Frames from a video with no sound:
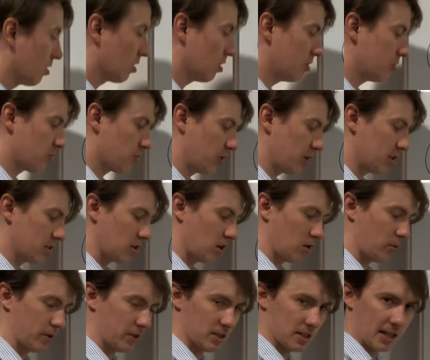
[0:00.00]
countries
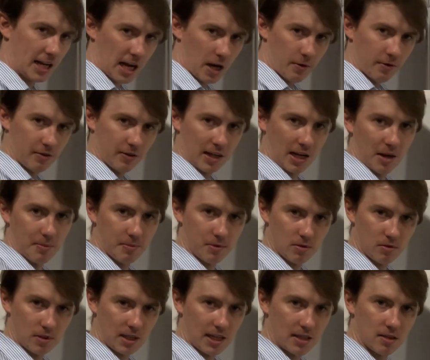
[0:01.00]
always start with capital
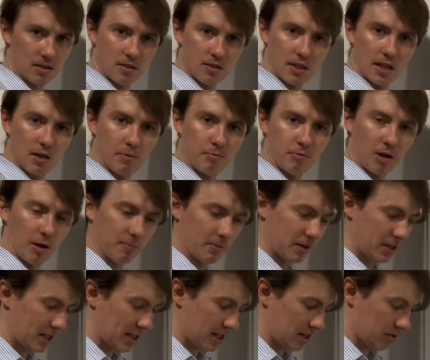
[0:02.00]
letters, they're proper
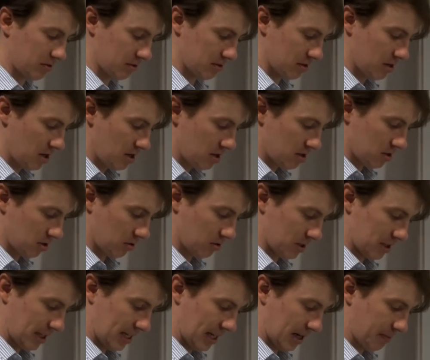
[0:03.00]
nouns. So it's a
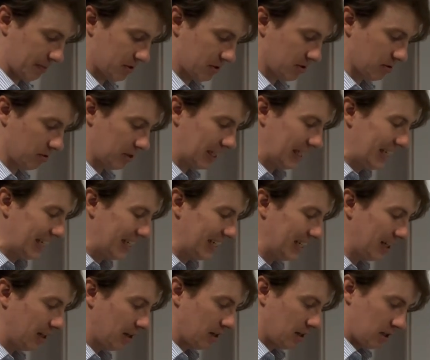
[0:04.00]
capital
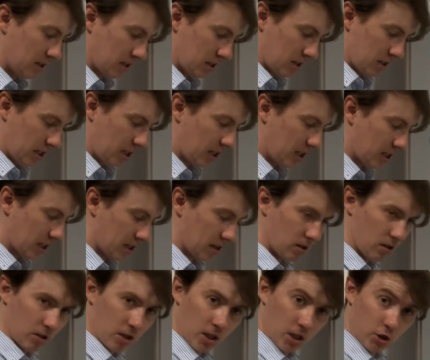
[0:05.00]
E. Here,
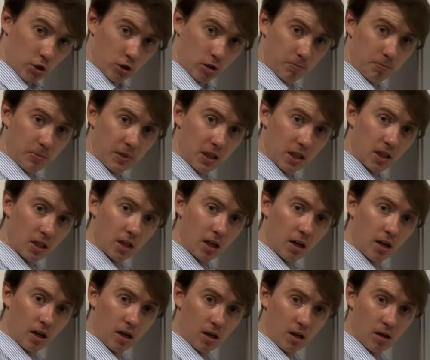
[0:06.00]
it should be G,
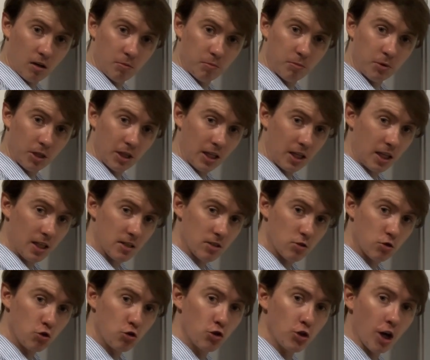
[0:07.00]
but it is
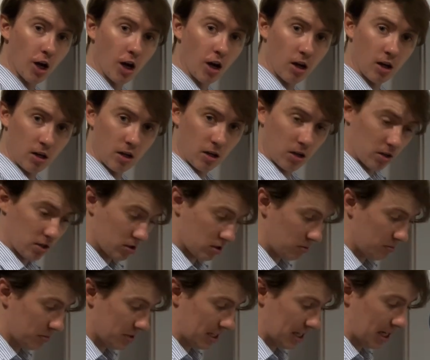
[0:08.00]
J, because
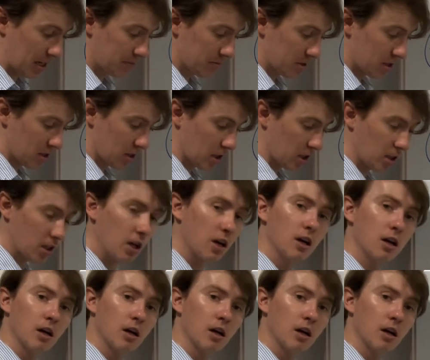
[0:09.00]
sometimes the G